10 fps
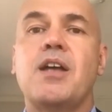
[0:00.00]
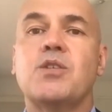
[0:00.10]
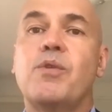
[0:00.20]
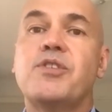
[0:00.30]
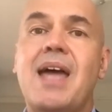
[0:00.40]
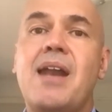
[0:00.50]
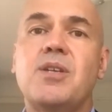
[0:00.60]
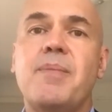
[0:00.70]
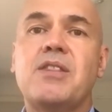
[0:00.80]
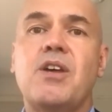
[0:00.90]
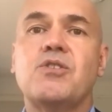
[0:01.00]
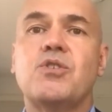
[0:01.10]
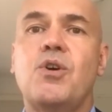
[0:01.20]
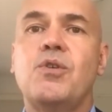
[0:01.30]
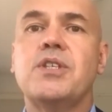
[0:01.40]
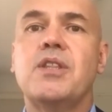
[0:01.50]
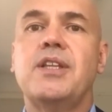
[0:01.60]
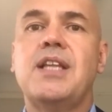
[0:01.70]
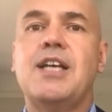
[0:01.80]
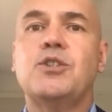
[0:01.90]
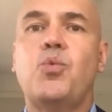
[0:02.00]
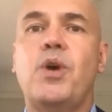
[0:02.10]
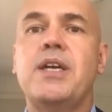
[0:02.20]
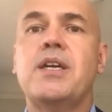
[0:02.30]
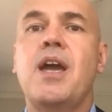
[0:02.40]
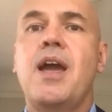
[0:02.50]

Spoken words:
So we've started to make those calls in the last week.